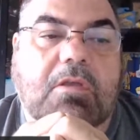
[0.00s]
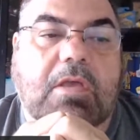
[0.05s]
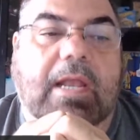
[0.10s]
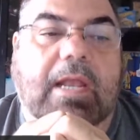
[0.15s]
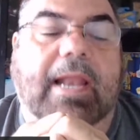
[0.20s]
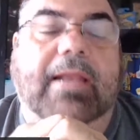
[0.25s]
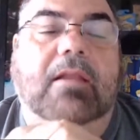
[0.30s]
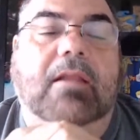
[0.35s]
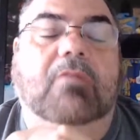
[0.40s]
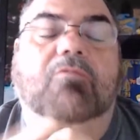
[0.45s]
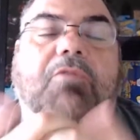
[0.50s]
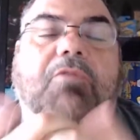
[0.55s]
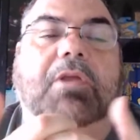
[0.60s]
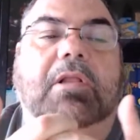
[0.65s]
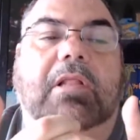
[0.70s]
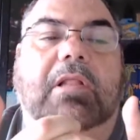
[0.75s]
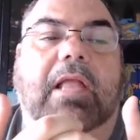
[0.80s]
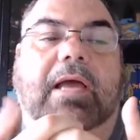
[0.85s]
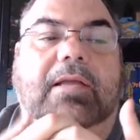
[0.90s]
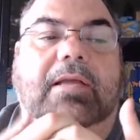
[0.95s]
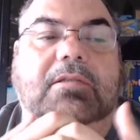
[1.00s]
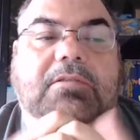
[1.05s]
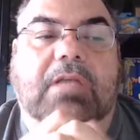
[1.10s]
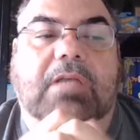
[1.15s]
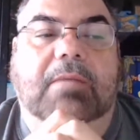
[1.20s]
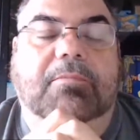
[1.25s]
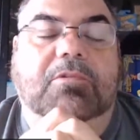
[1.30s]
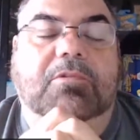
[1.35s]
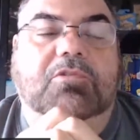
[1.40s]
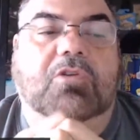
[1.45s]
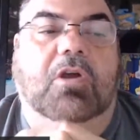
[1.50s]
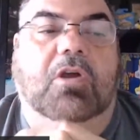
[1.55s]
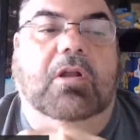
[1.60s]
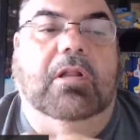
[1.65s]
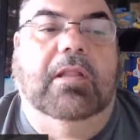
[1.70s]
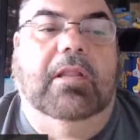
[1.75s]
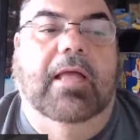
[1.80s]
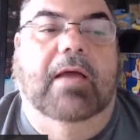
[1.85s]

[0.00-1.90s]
And I didn't realize Amazon